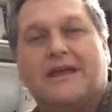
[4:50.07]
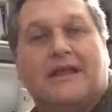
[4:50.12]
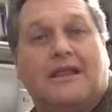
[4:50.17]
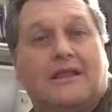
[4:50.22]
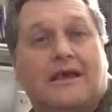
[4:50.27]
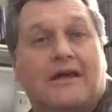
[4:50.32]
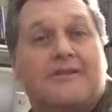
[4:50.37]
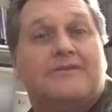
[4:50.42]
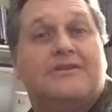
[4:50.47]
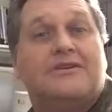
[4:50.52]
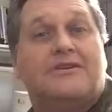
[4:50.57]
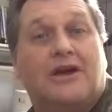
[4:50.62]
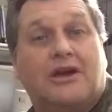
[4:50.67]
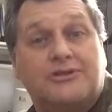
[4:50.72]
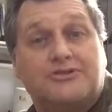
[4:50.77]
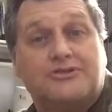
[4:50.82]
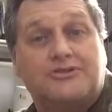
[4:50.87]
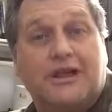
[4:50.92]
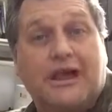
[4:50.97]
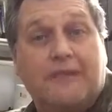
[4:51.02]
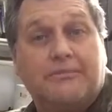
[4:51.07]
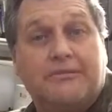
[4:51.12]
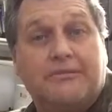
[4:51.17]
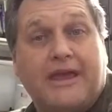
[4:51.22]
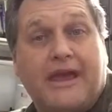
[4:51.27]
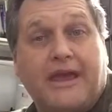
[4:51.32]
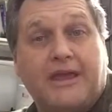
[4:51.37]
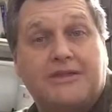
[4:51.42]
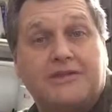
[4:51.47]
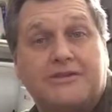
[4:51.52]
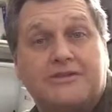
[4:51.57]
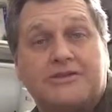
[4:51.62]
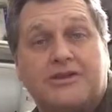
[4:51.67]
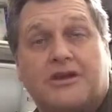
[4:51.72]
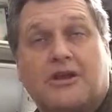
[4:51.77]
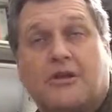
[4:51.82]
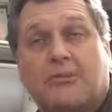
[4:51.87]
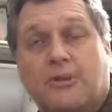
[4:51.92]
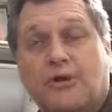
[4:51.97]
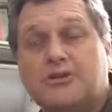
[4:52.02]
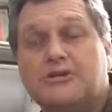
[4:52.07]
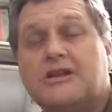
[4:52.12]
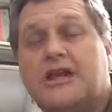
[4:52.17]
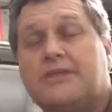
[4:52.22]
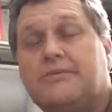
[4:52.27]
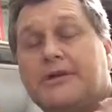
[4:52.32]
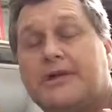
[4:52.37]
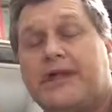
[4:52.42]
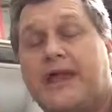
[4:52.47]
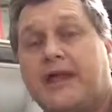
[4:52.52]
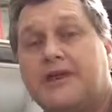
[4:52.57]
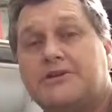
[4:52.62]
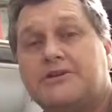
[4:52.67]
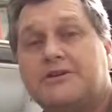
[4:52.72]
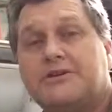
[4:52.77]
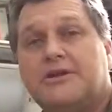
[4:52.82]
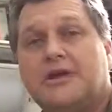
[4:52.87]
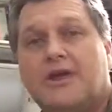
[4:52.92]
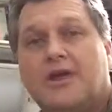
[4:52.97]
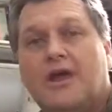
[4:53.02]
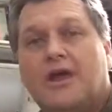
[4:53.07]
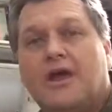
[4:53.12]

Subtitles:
A lot of industrial applications. The commercial application